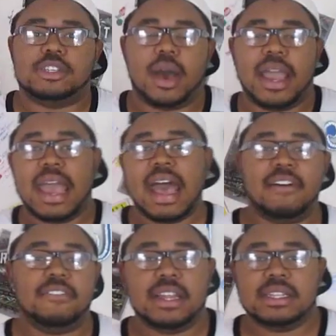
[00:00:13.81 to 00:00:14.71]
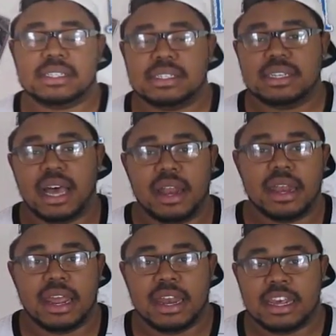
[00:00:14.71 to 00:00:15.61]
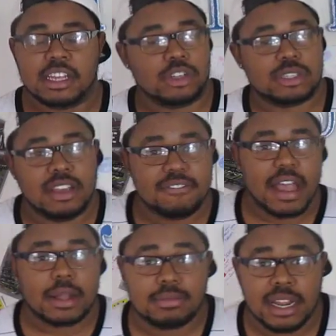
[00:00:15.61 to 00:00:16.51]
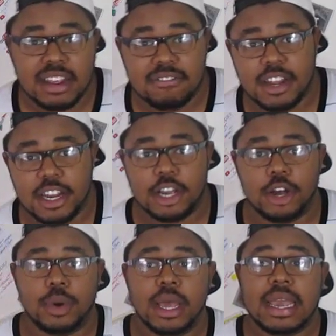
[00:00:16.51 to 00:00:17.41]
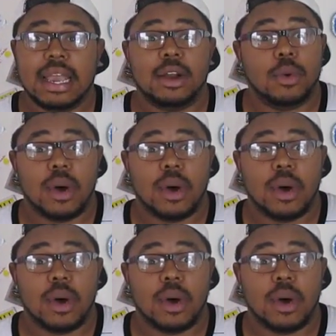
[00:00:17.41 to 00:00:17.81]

So I haven't done an Interesting Fact Monday video in a